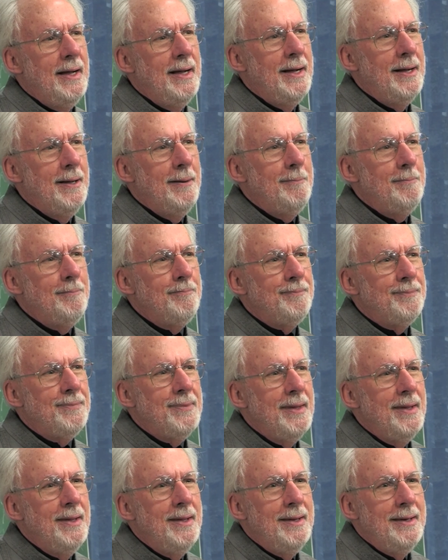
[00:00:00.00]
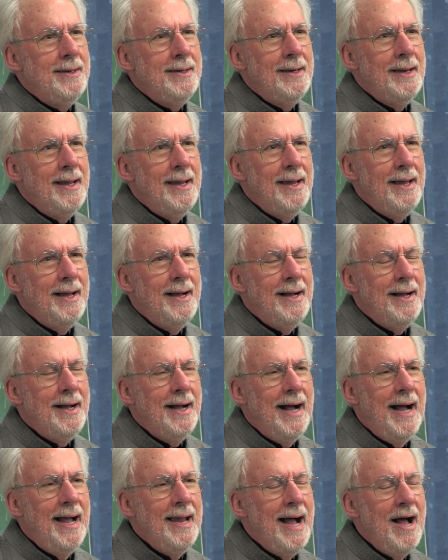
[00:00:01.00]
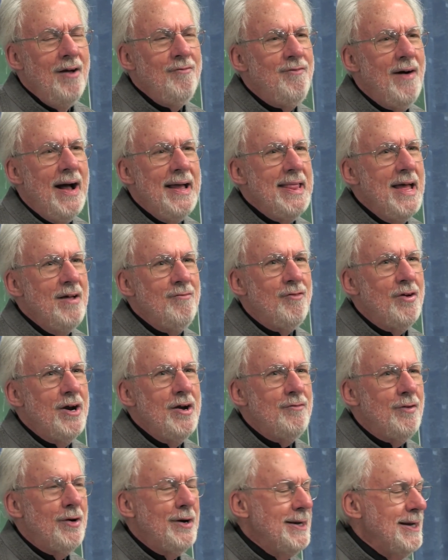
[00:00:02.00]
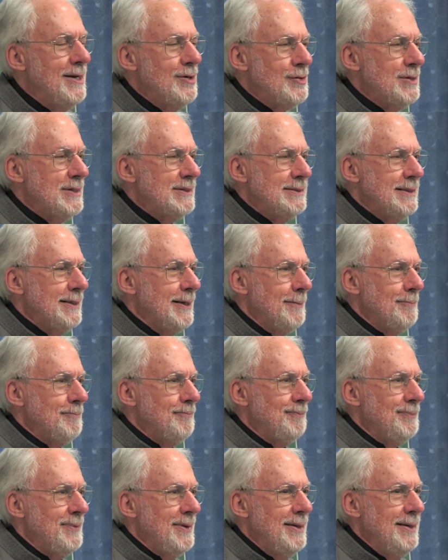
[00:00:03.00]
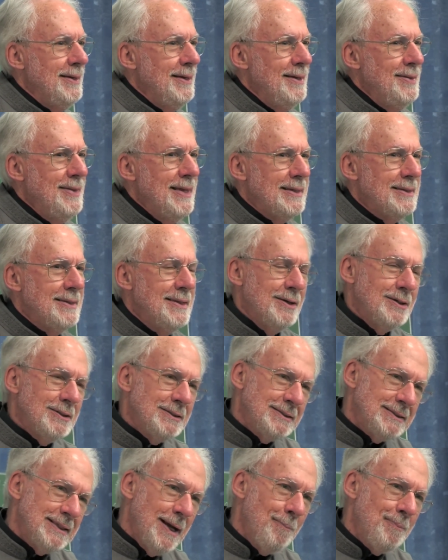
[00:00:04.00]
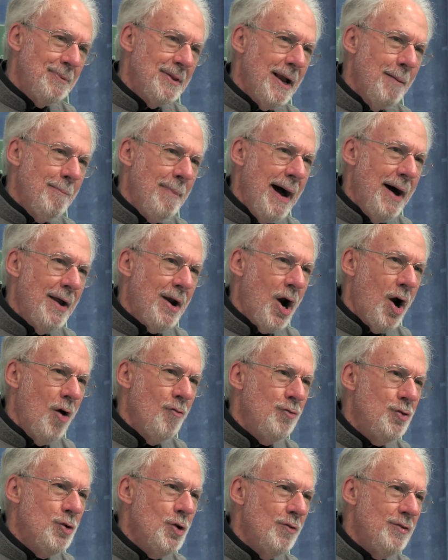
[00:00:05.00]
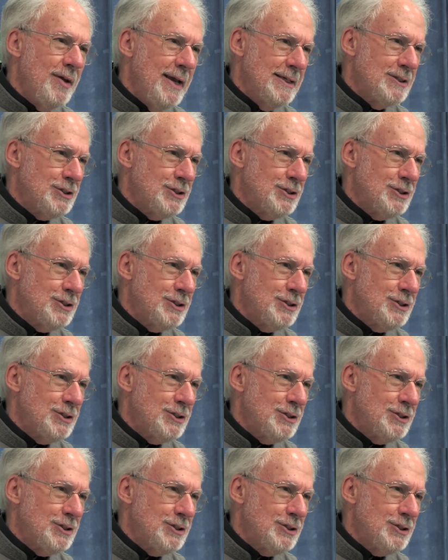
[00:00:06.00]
I find that very, very interesting, that there's something about our view of